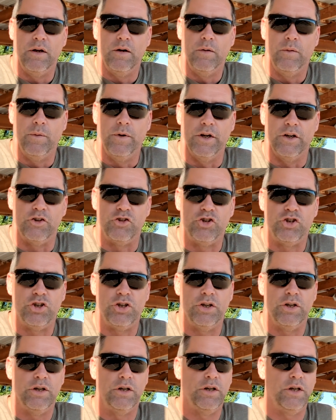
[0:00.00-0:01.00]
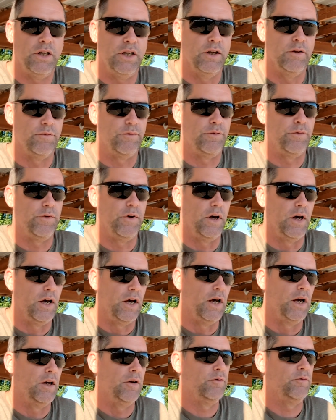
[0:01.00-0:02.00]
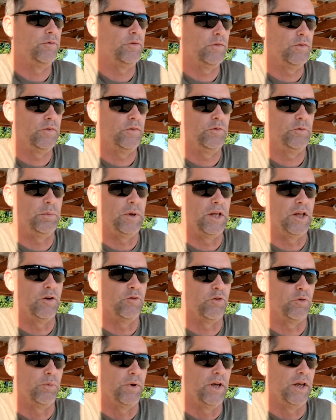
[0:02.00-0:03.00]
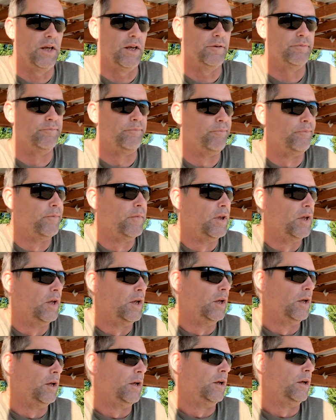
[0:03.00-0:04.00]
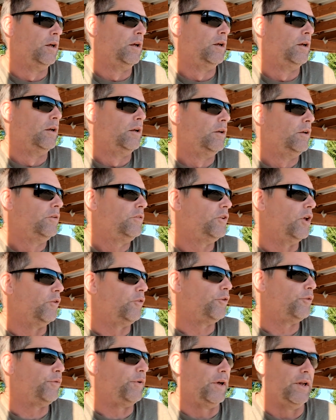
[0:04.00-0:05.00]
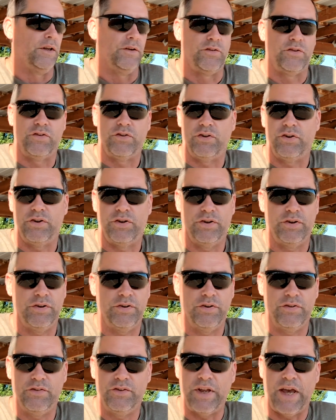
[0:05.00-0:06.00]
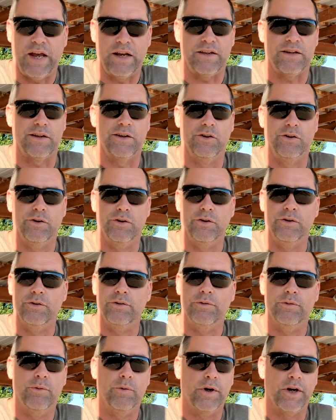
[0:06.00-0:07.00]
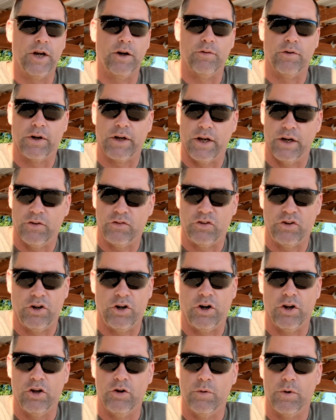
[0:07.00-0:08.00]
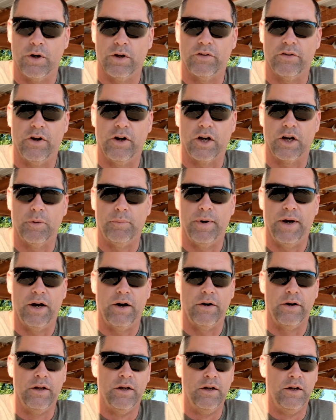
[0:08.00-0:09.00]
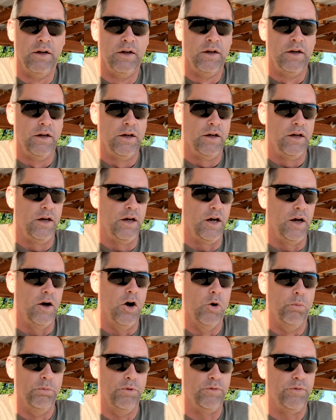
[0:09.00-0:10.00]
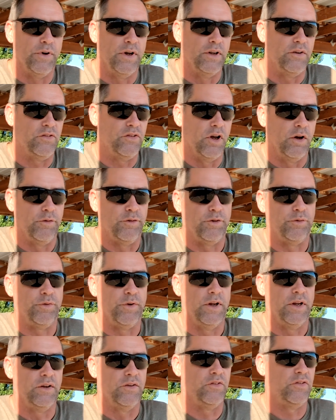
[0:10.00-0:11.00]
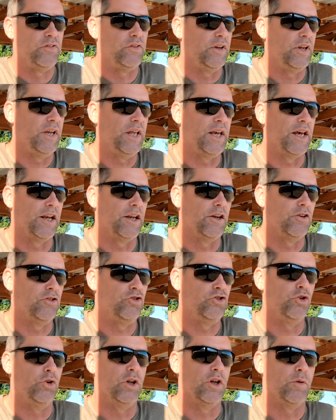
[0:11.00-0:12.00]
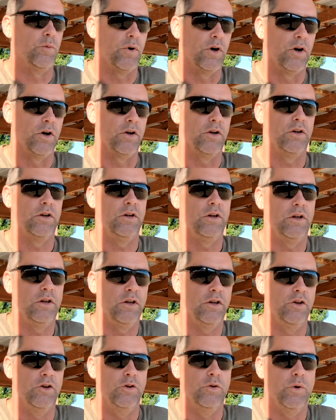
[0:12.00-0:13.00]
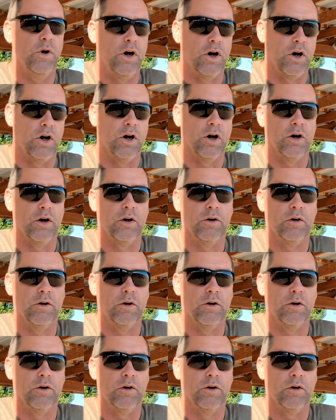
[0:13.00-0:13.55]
which, if speaking from a self-defense, tactical, whatever kind of scenario you want to talk about, home defense, self-defense, any kind of shooting where you are